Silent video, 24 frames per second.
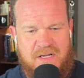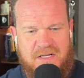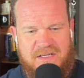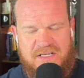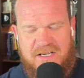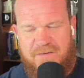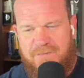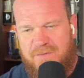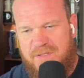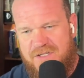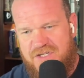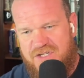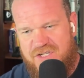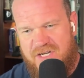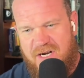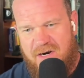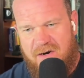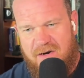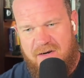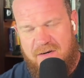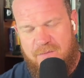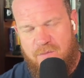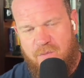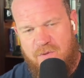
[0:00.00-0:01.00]
Definitely
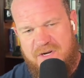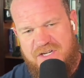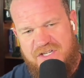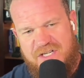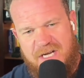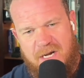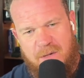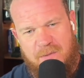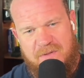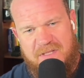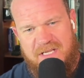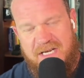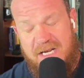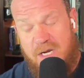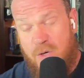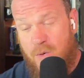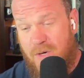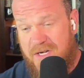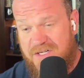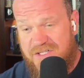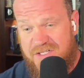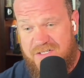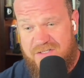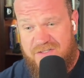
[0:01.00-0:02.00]
share it. Reach out with any
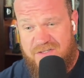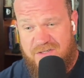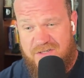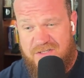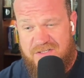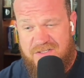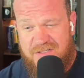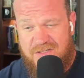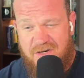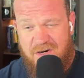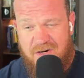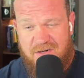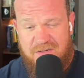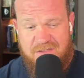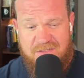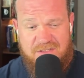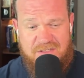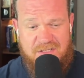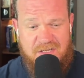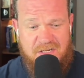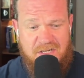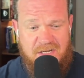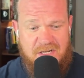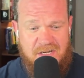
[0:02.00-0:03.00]
questions or
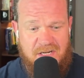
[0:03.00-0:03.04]
concerns.